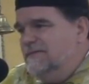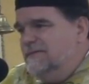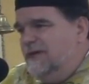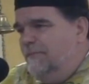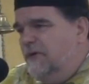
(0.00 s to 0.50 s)

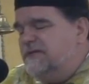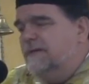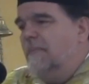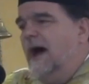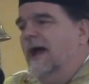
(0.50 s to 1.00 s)
She puts
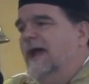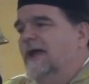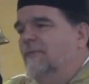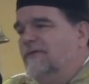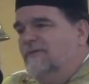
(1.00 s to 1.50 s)
in
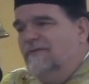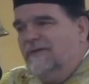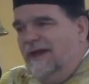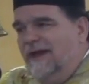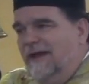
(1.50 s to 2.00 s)
mind what to
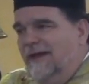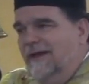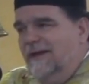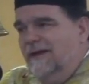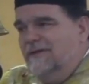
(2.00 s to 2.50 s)
say.
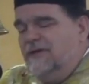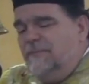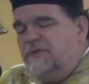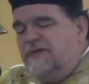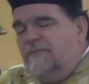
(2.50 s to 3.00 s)
She
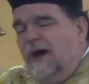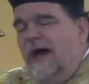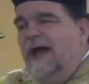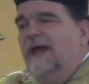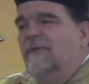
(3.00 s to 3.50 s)
puts in
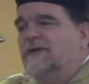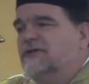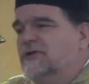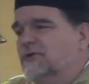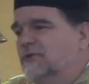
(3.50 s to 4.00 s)
mind what
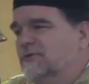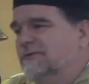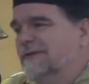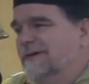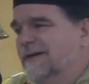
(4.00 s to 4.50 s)
to
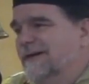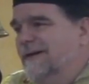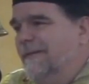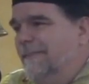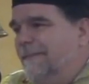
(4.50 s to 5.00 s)
do.
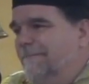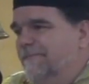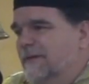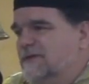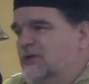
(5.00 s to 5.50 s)

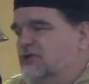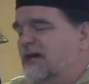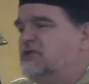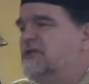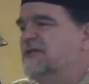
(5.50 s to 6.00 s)

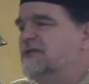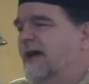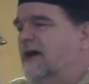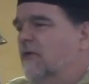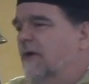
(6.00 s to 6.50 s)
Suggestion is
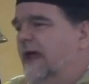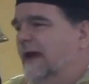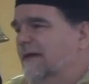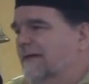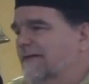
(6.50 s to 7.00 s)
like a
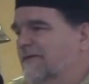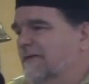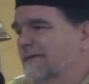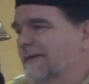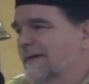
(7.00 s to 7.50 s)
wind.
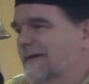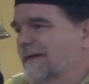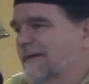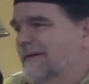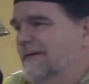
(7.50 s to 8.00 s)

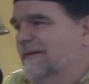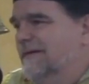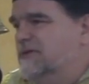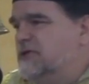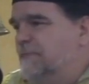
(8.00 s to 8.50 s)

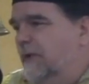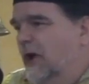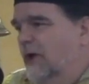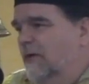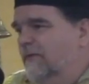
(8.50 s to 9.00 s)
It just
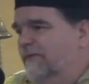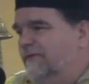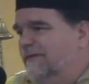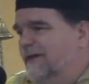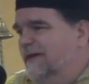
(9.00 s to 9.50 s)

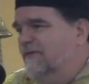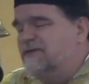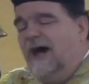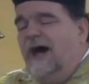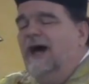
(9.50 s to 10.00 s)
blows, and if
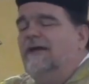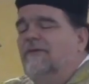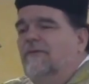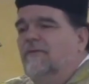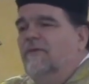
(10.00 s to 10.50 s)
it's
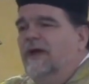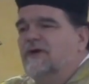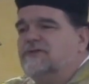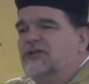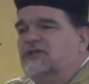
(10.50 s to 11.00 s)
hot, we
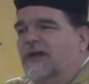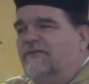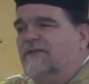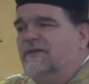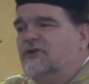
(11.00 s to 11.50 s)
are
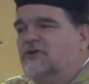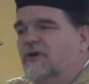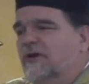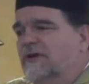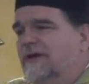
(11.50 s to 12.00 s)
suggested to
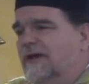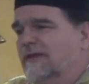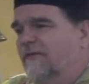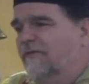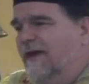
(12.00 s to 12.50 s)
turn
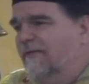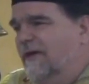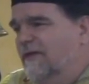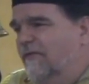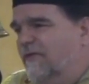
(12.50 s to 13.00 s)
in the, fa
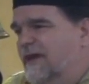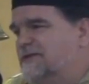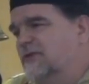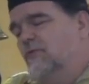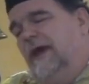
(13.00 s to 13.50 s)
in the
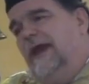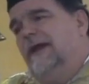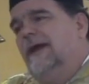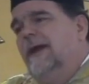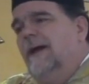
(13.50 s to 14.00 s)
face of the
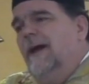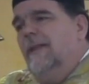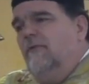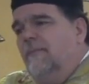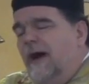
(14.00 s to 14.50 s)
wind
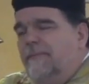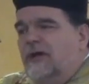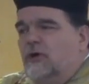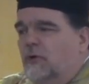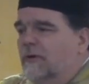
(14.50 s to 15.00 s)
that we might
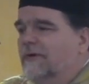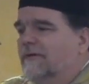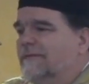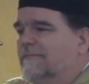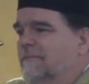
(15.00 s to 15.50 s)
be
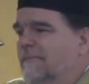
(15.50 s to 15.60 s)
cooled.